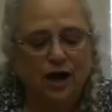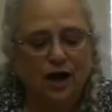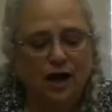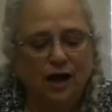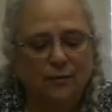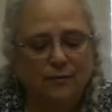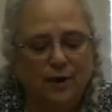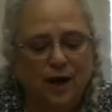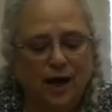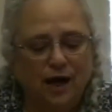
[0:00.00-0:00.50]

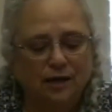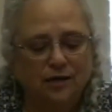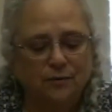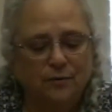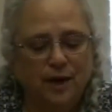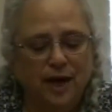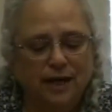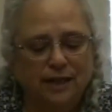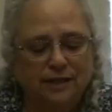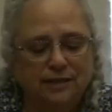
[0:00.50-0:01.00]

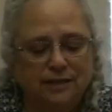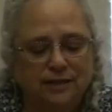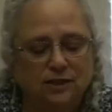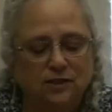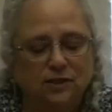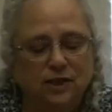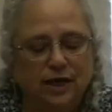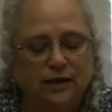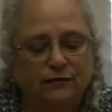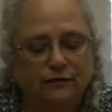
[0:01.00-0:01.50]
Ahmad is
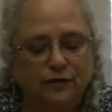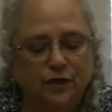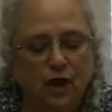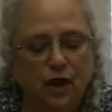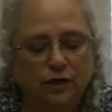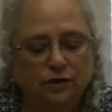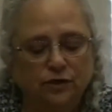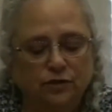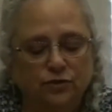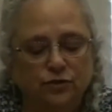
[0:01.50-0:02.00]
a
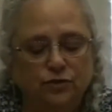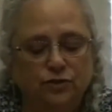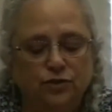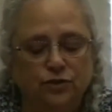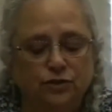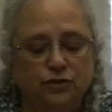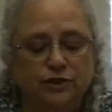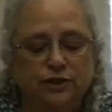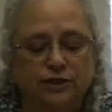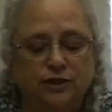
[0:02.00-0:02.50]
lifelong New
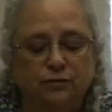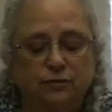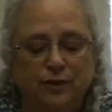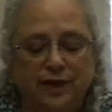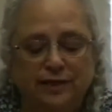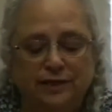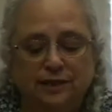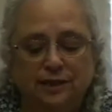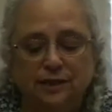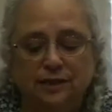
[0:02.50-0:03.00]
Jersey
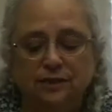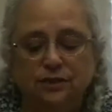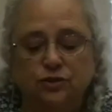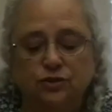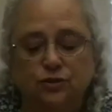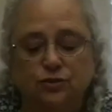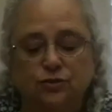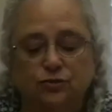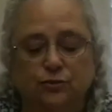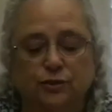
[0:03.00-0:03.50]
resident
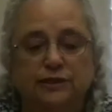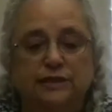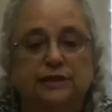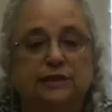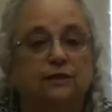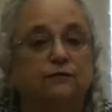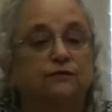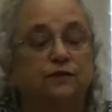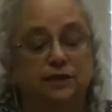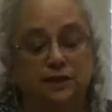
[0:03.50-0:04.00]
who
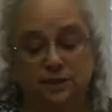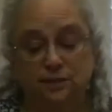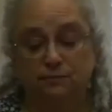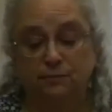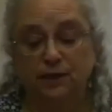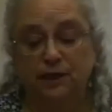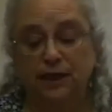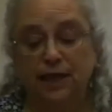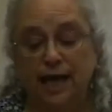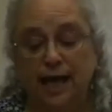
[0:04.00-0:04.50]
received his
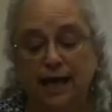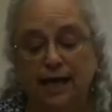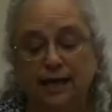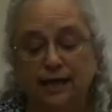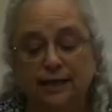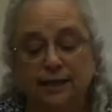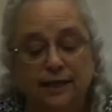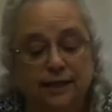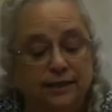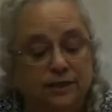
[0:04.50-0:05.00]

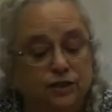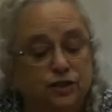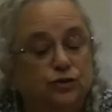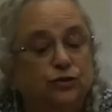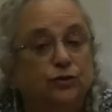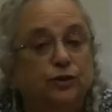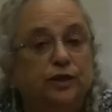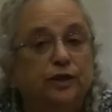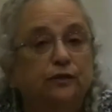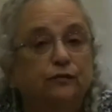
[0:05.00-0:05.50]
BA in
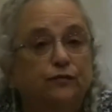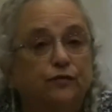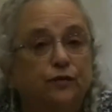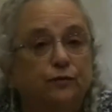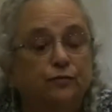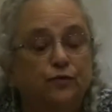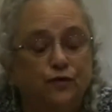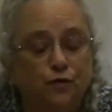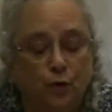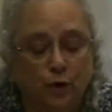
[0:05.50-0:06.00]
history
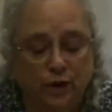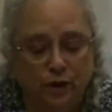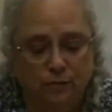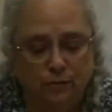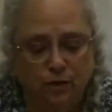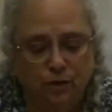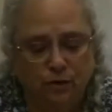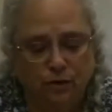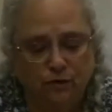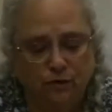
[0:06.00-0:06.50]
from
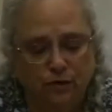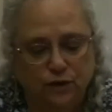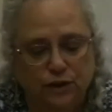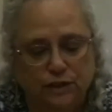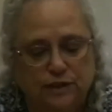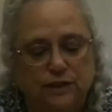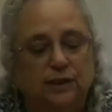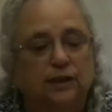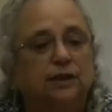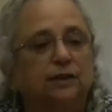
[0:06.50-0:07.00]
Fordham
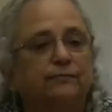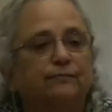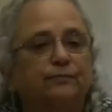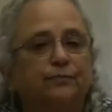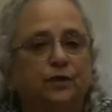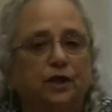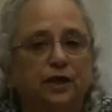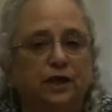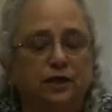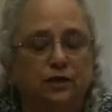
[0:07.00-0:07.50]
University
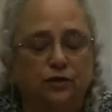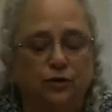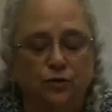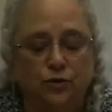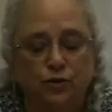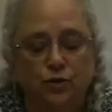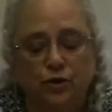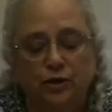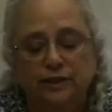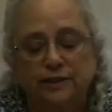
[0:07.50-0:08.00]
in
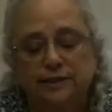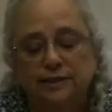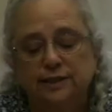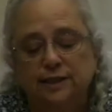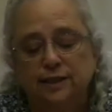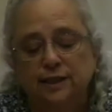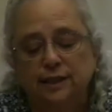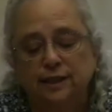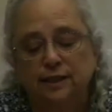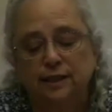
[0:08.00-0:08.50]
New York
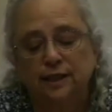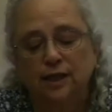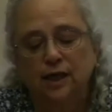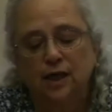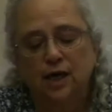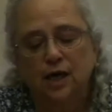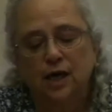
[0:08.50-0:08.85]
City.